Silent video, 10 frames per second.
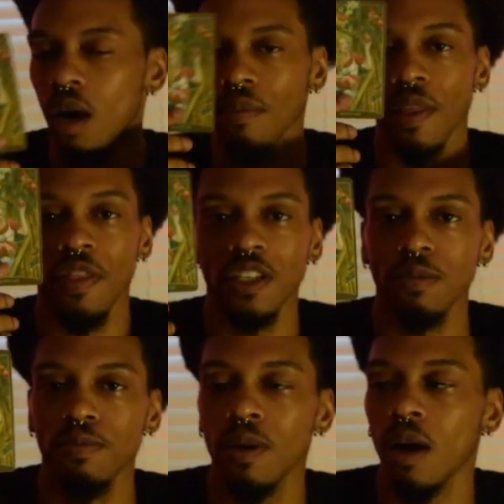In this
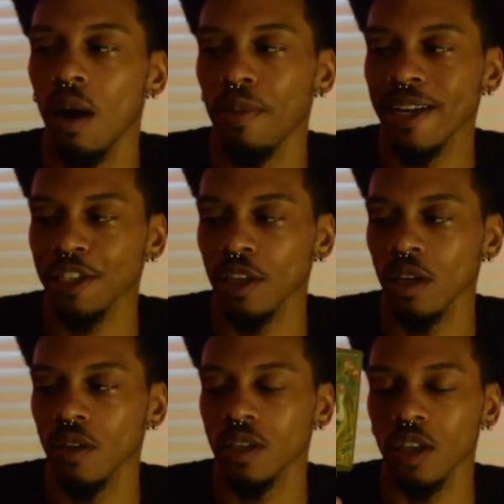
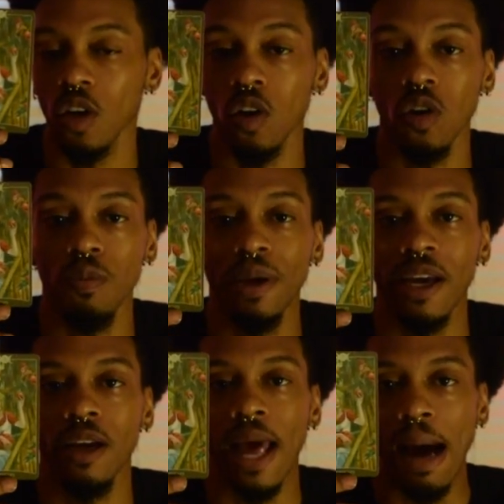picture, there's a girl
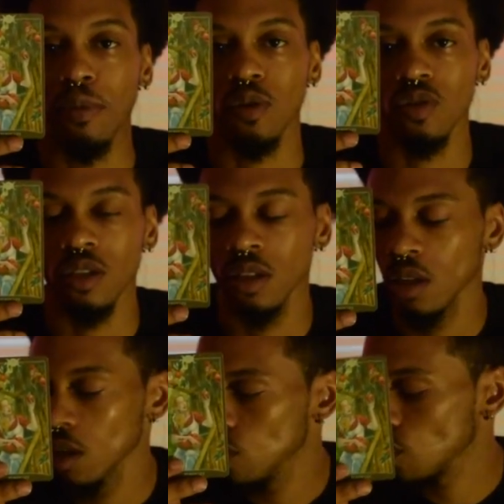picking apples.
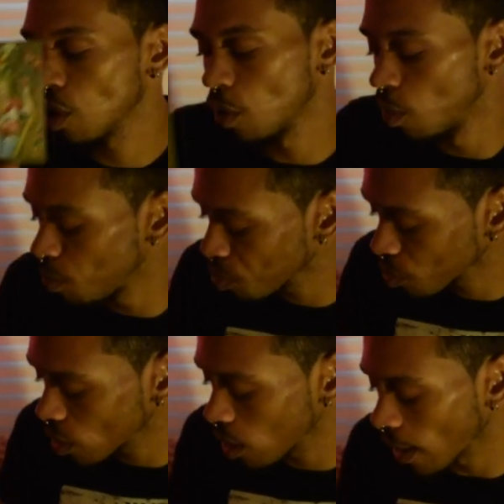So,
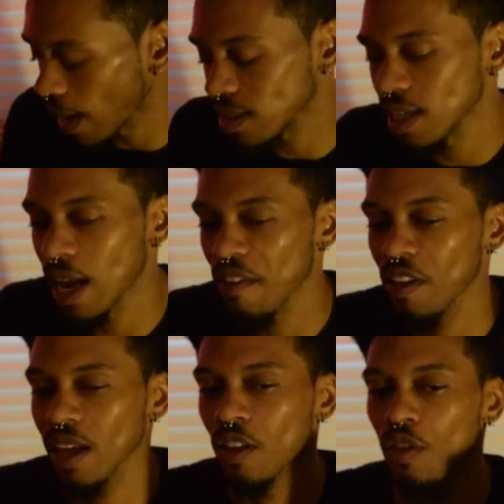like I said, I feel
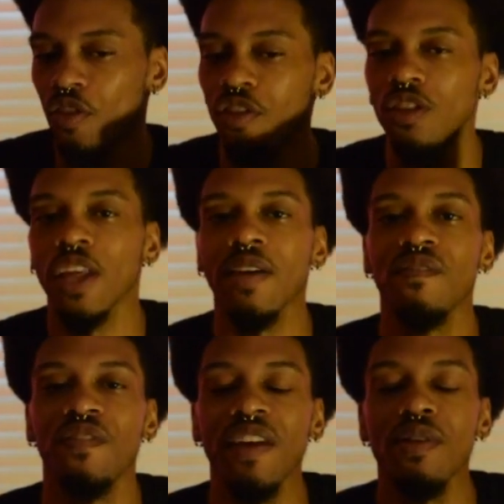like
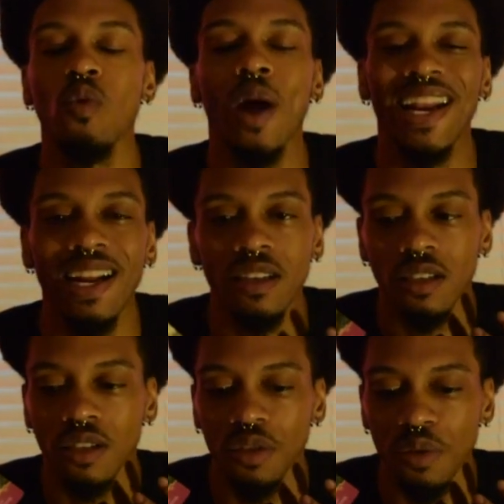they've been waiting
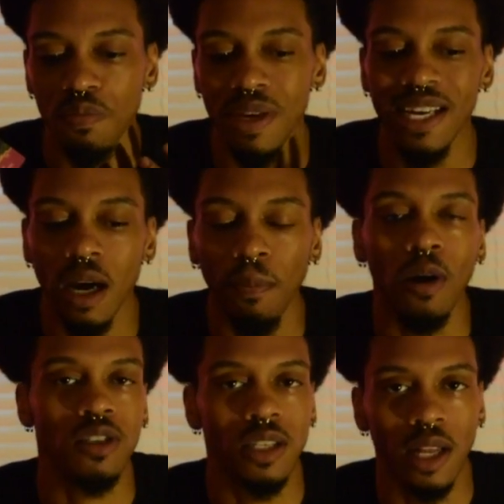to meet a
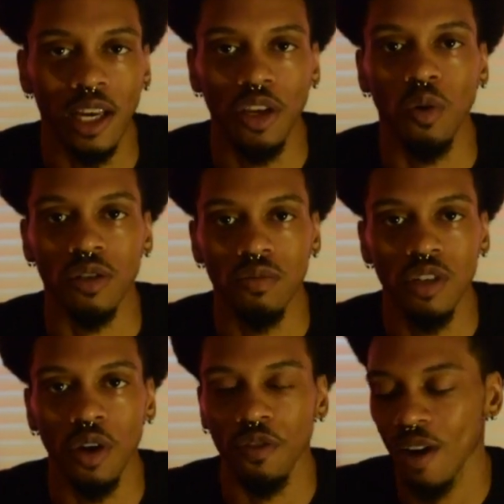person like you, or
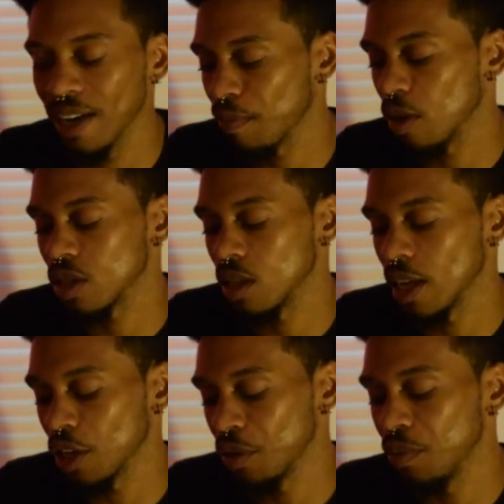find a person
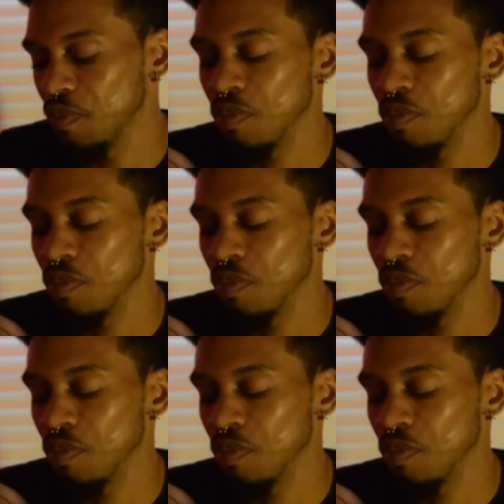like you.